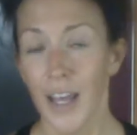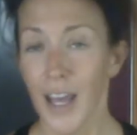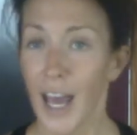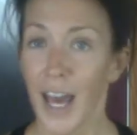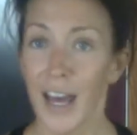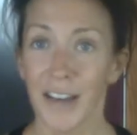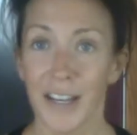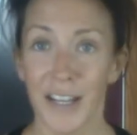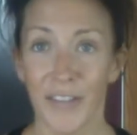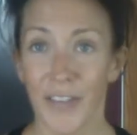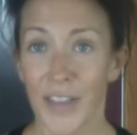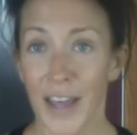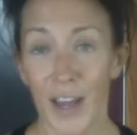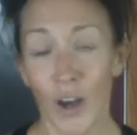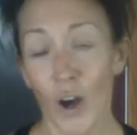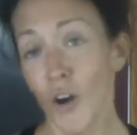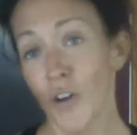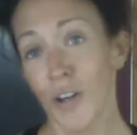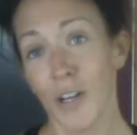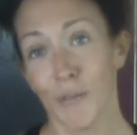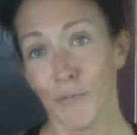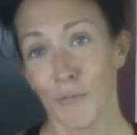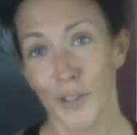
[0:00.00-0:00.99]
And it, they
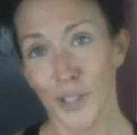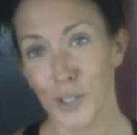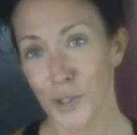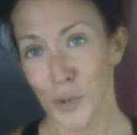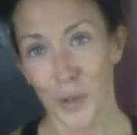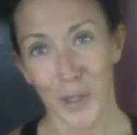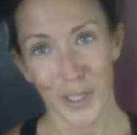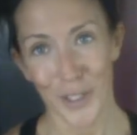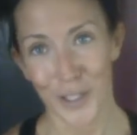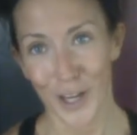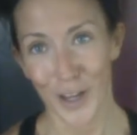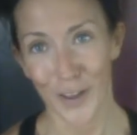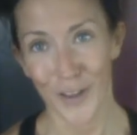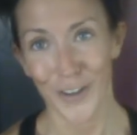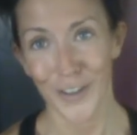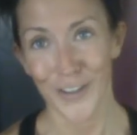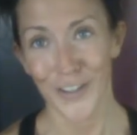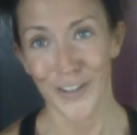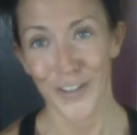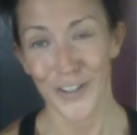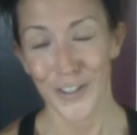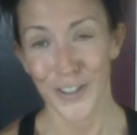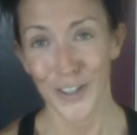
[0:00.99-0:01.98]
all conflict with each other.
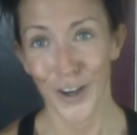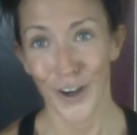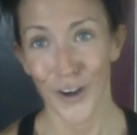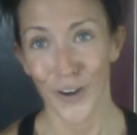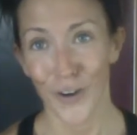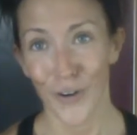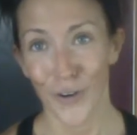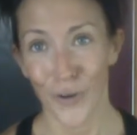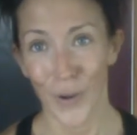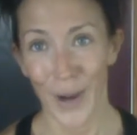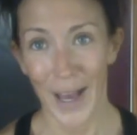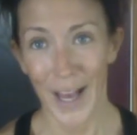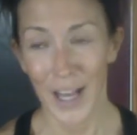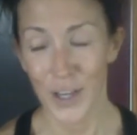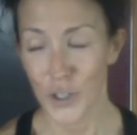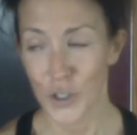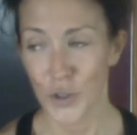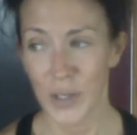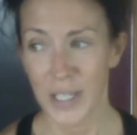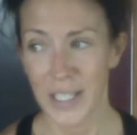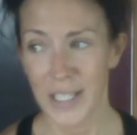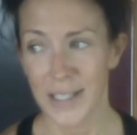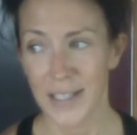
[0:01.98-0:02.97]
So as
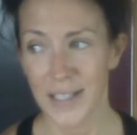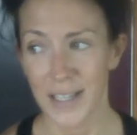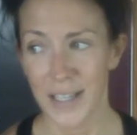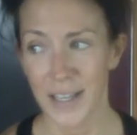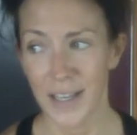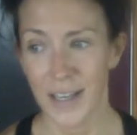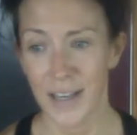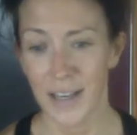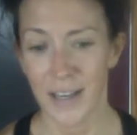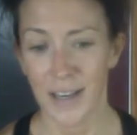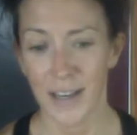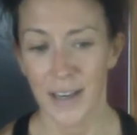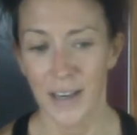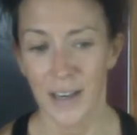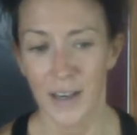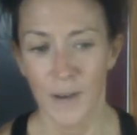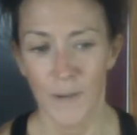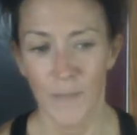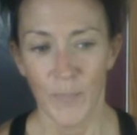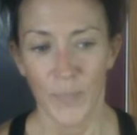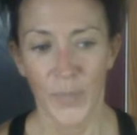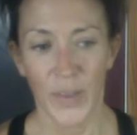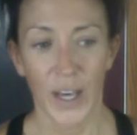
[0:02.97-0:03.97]
you can see,
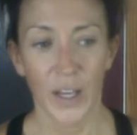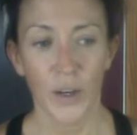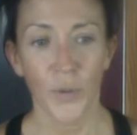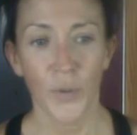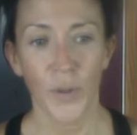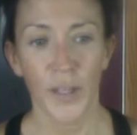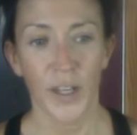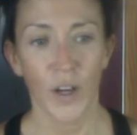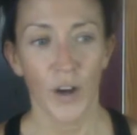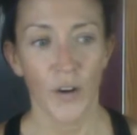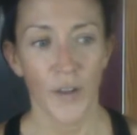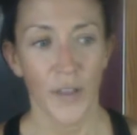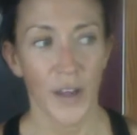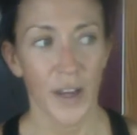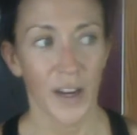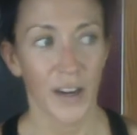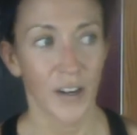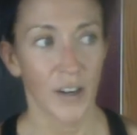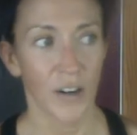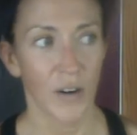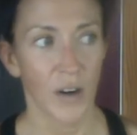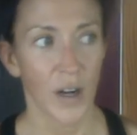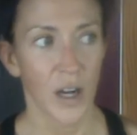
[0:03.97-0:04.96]
not only are
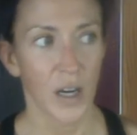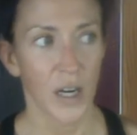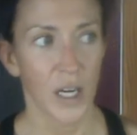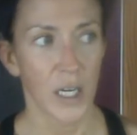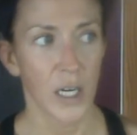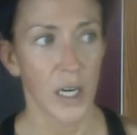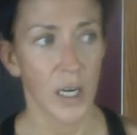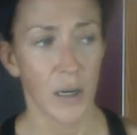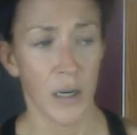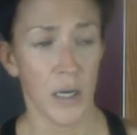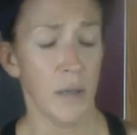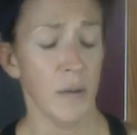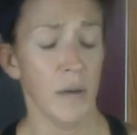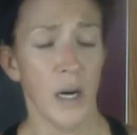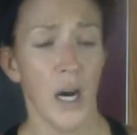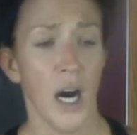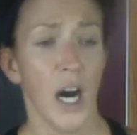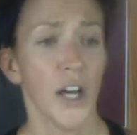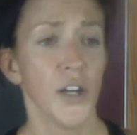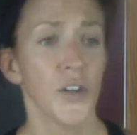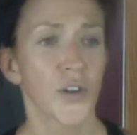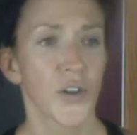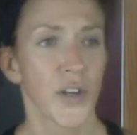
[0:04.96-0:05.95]
there uh, uh
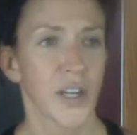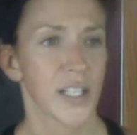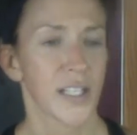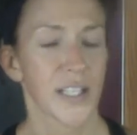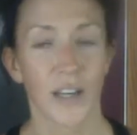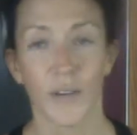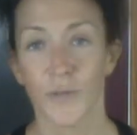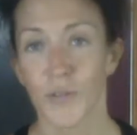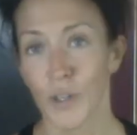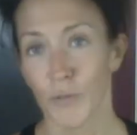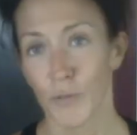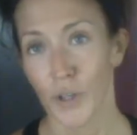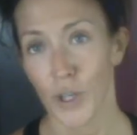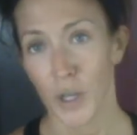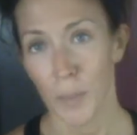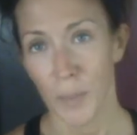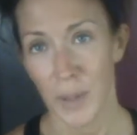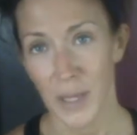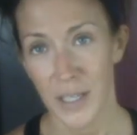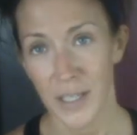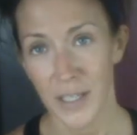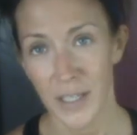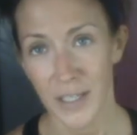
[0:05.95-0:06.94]
hundreds of different
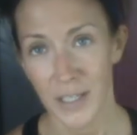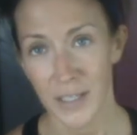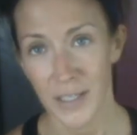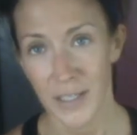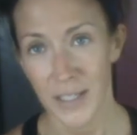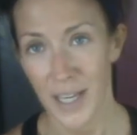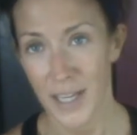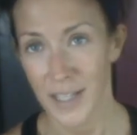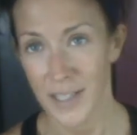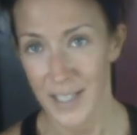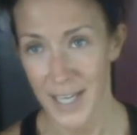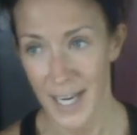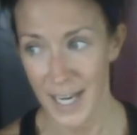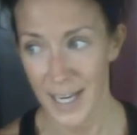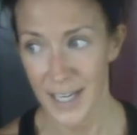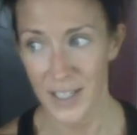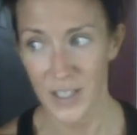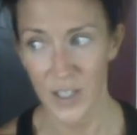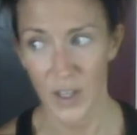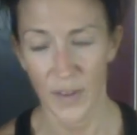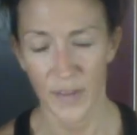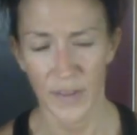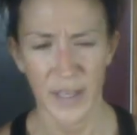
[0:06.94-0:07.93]
opinions and
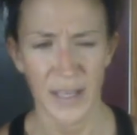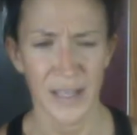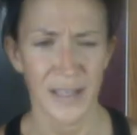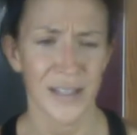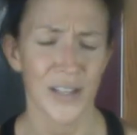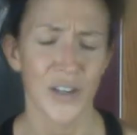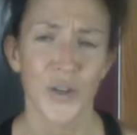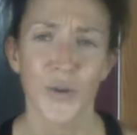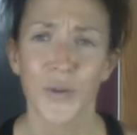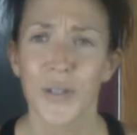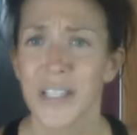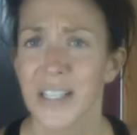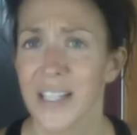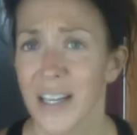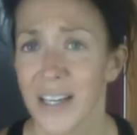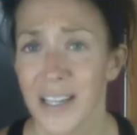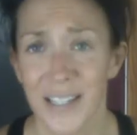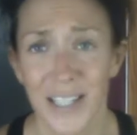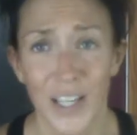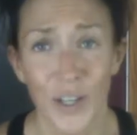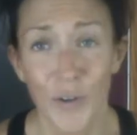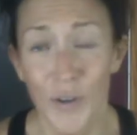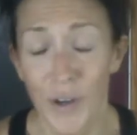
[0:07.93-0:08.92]
takes on things and new
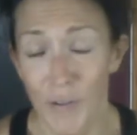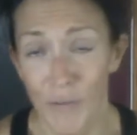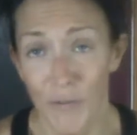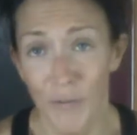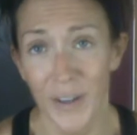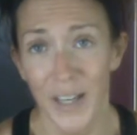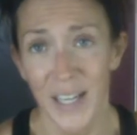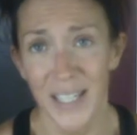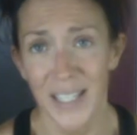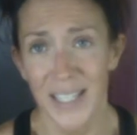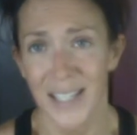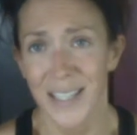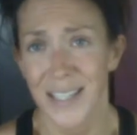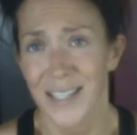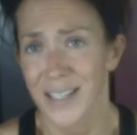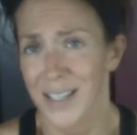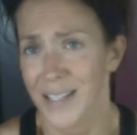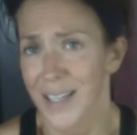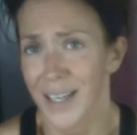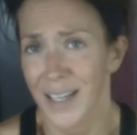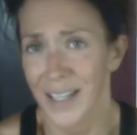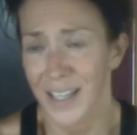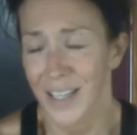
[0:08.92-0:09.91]
studies, and you can find a
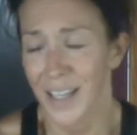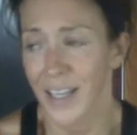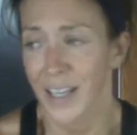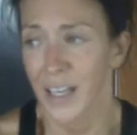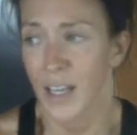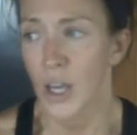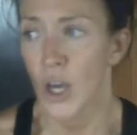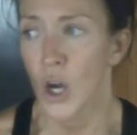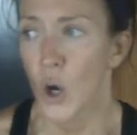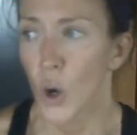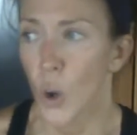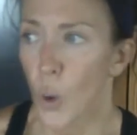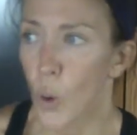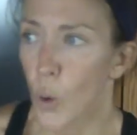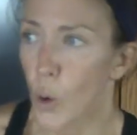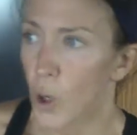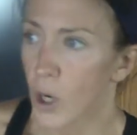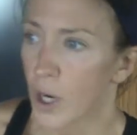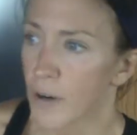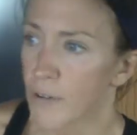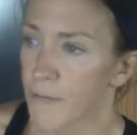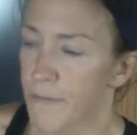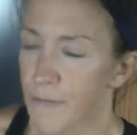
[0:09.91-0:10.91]
study
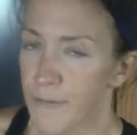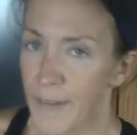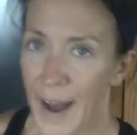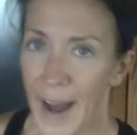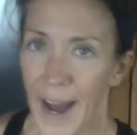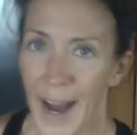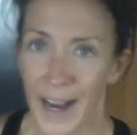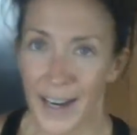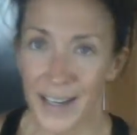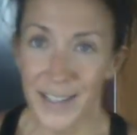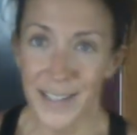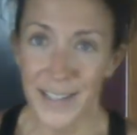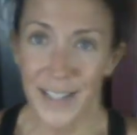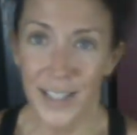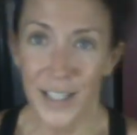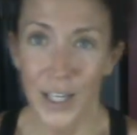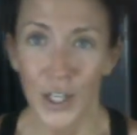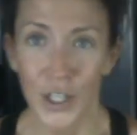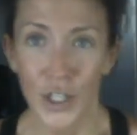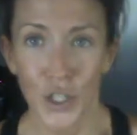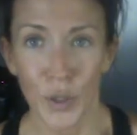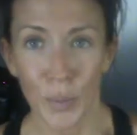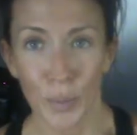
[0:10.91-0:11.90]
or facts
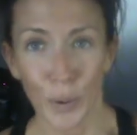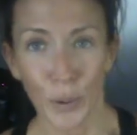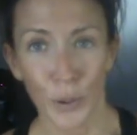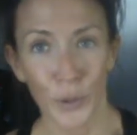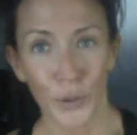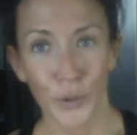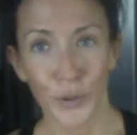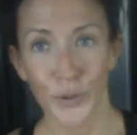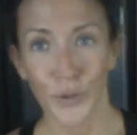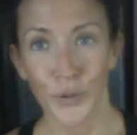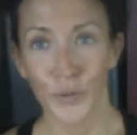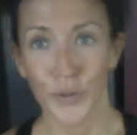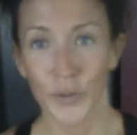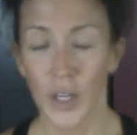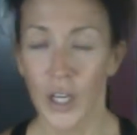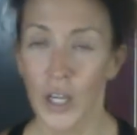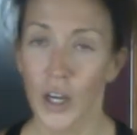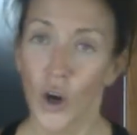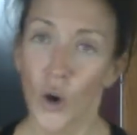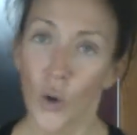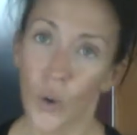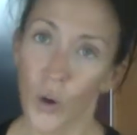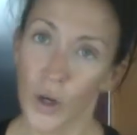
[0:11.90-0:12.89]
to prove
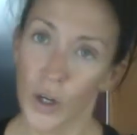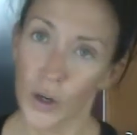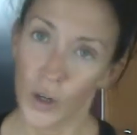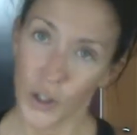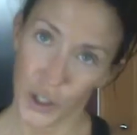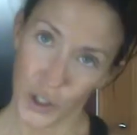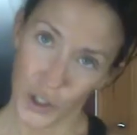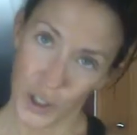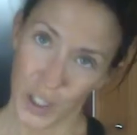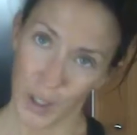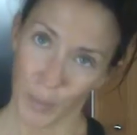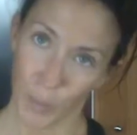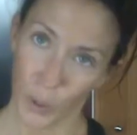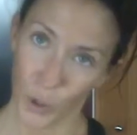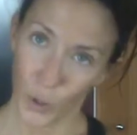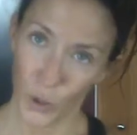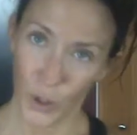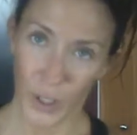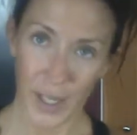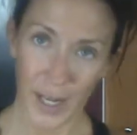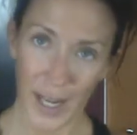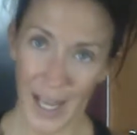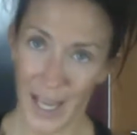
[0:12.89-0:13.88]
or, or to
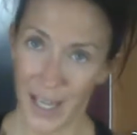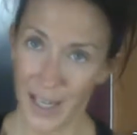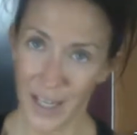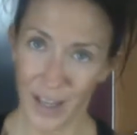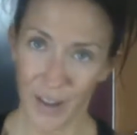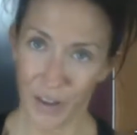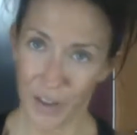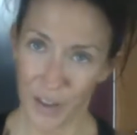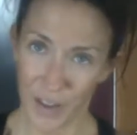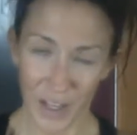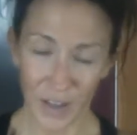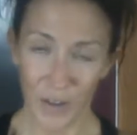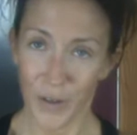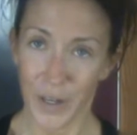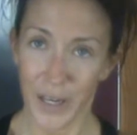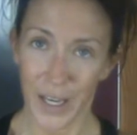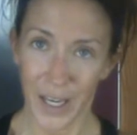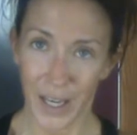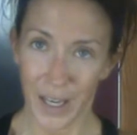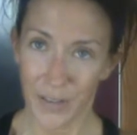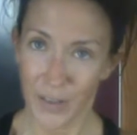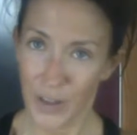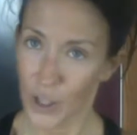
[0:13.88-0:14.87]
support any
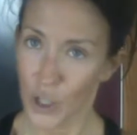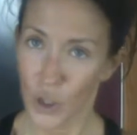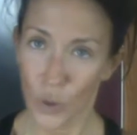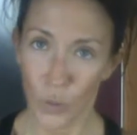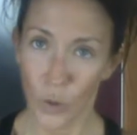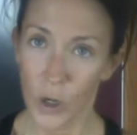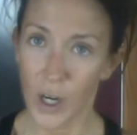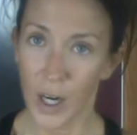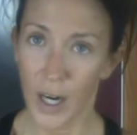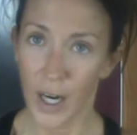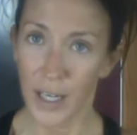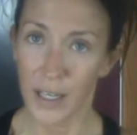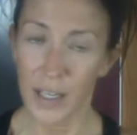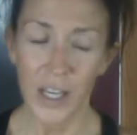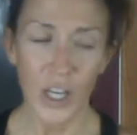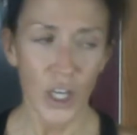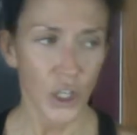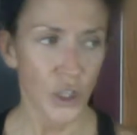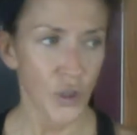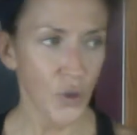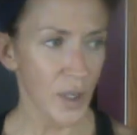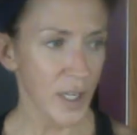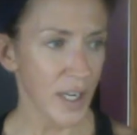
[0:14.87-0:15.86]
theory that you want.
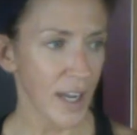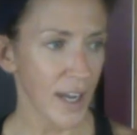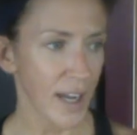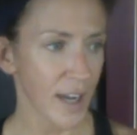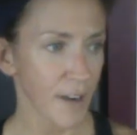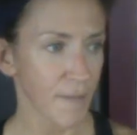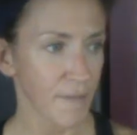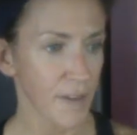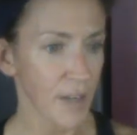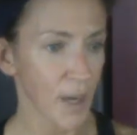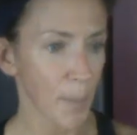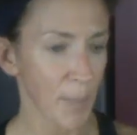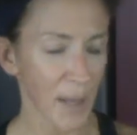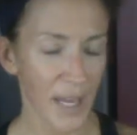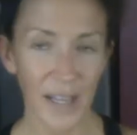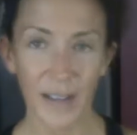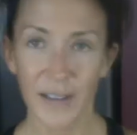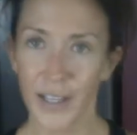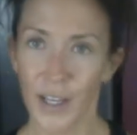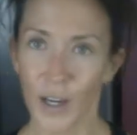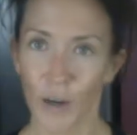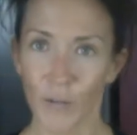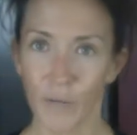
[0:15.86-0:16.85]
You can have a
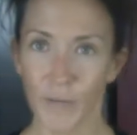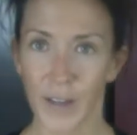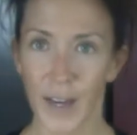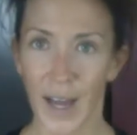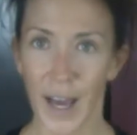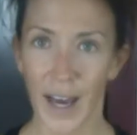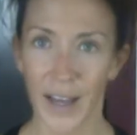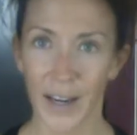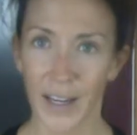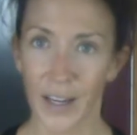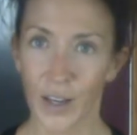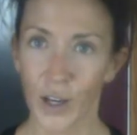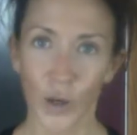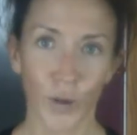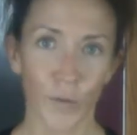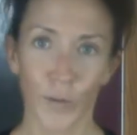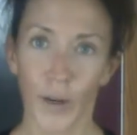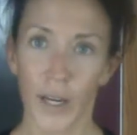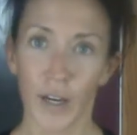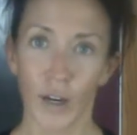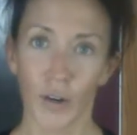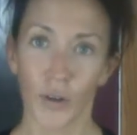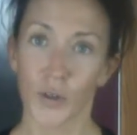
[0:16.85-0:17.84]
paleo fanatic
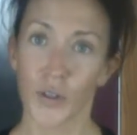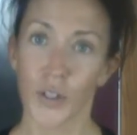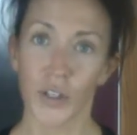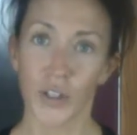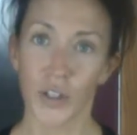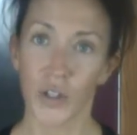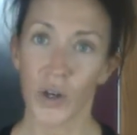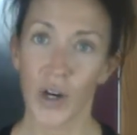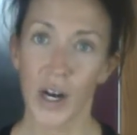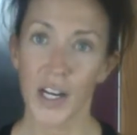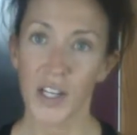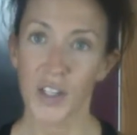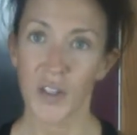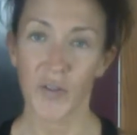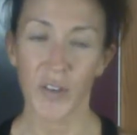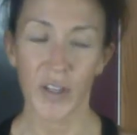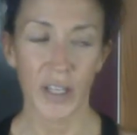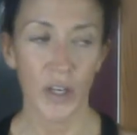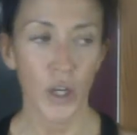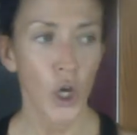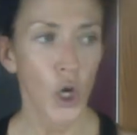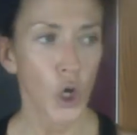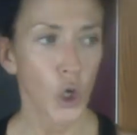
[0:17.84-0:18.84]
over here who does
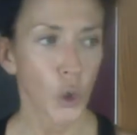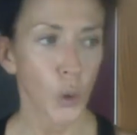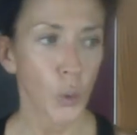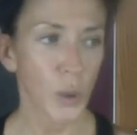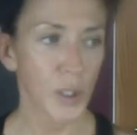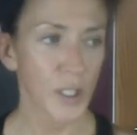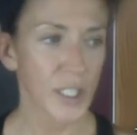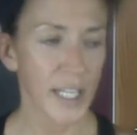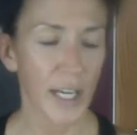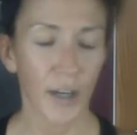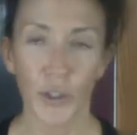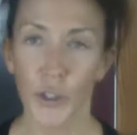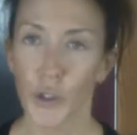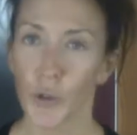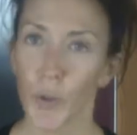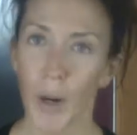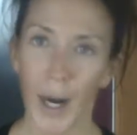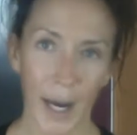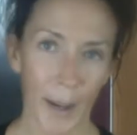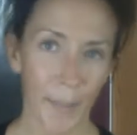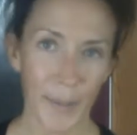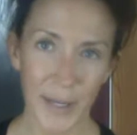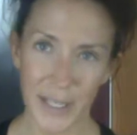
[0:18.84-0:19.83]
CrossFit who will tell you
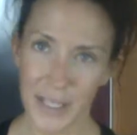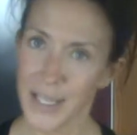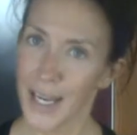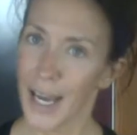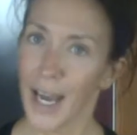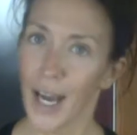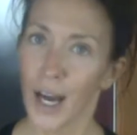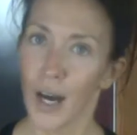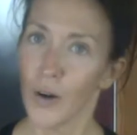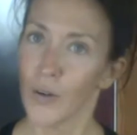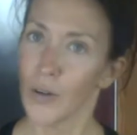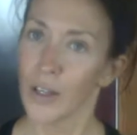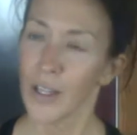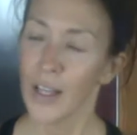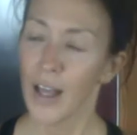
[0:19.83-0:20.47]
up and down